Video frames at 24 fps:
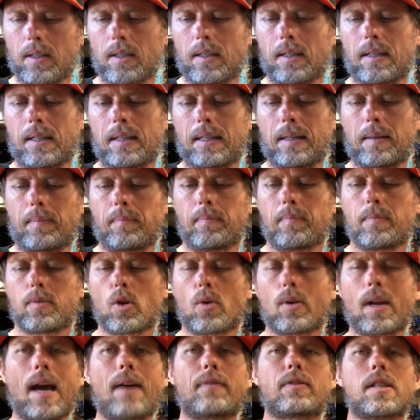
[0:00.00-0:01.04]
um,
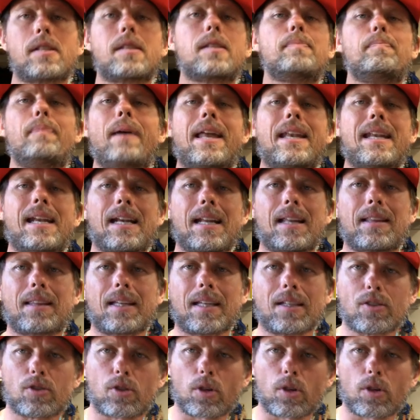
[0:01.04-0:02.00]
don't have to spend anything.